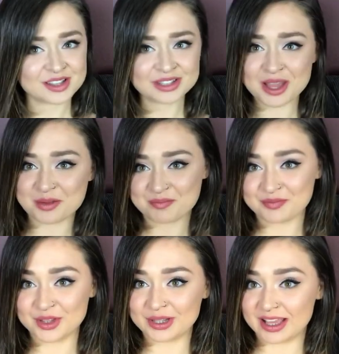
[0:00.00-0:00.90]
Yeah,
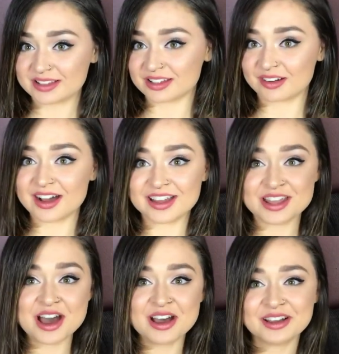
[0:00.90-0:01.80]
okay, so
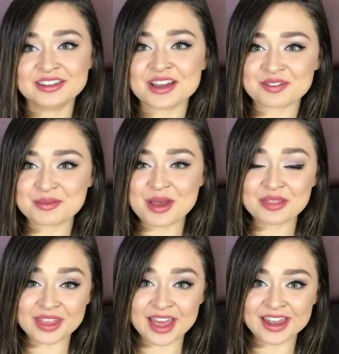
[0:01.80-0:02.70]
enough
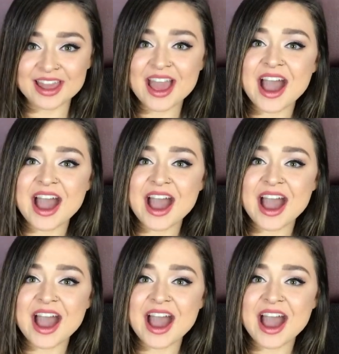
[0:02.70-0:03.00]
about that.